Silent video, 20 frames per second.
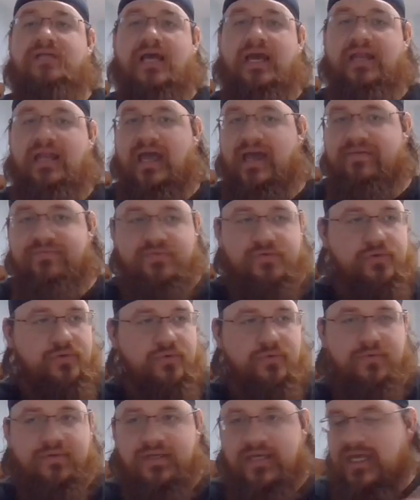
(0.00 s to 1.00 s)
I'd have
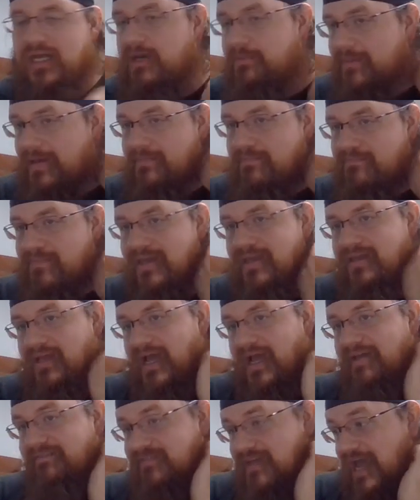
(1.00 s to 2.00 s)
to get up at mid.
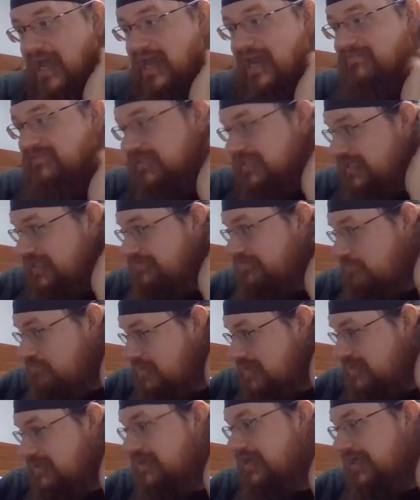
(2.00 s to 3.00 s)
I'd have to leave at
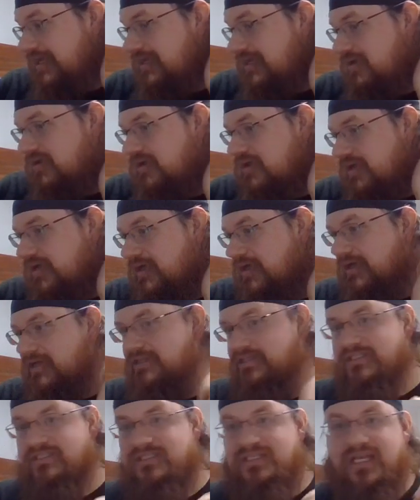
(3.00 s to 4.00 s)
midnight
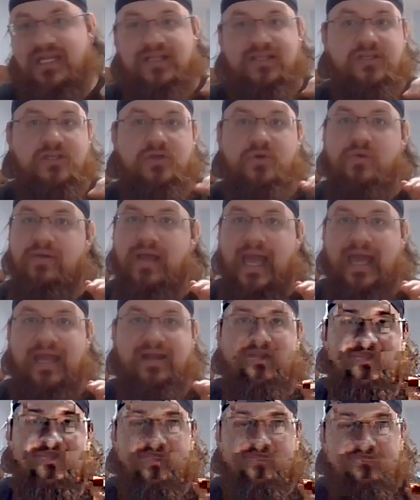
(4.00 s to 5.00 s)
just to get to you at
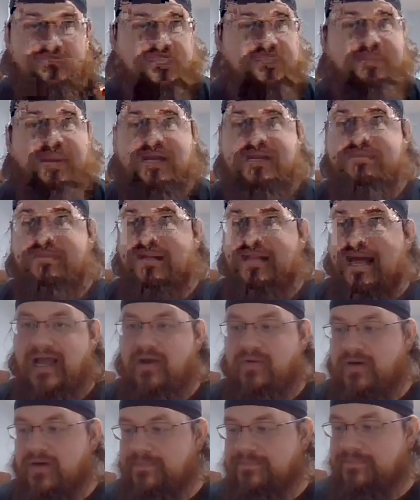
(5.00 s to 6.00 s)
a respectable
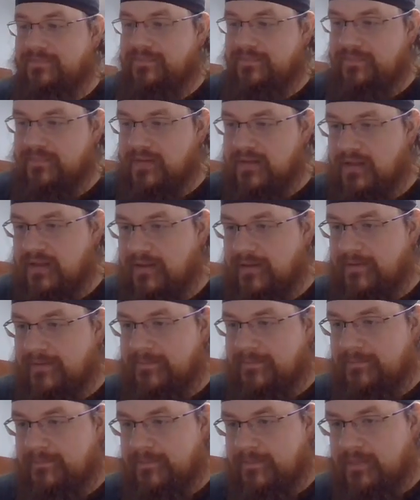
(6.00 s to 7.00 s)
hour,
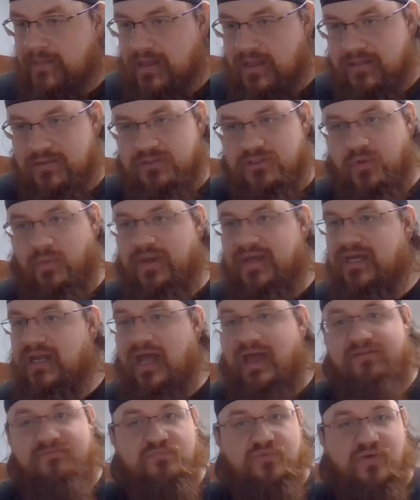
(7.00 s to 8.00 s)
so we could
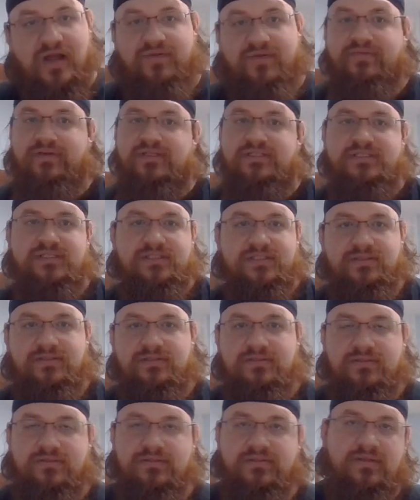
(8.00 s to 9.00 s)
have breakfast,
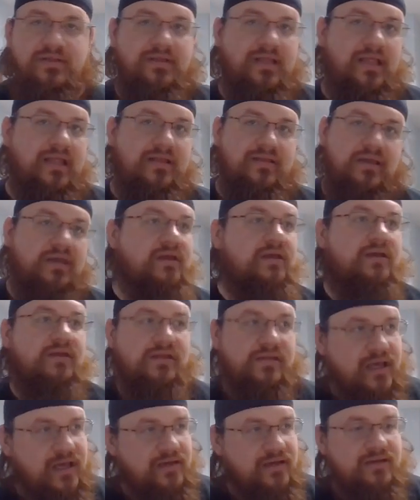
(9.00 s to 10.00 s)
and
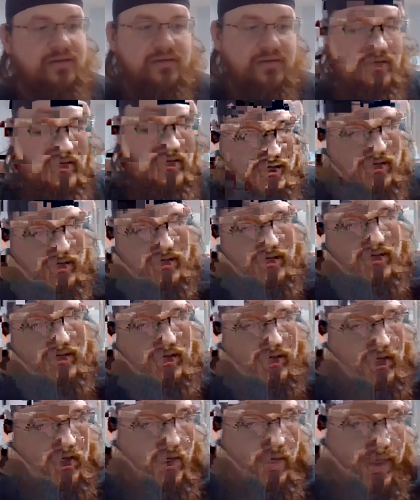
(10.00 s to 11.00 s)
then
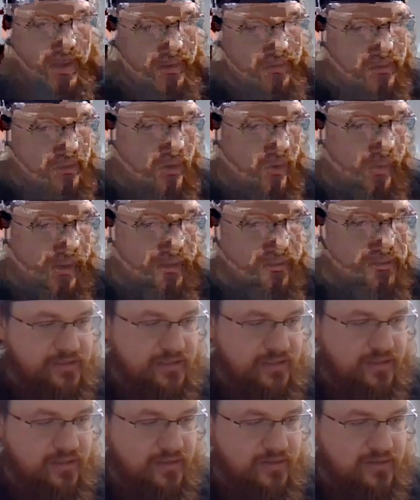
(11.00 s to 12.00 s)
go out go out
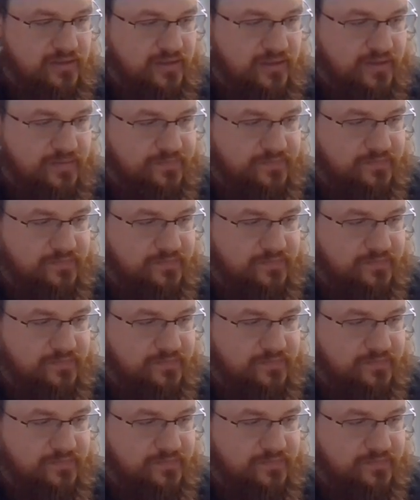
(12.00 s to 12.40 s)
to to,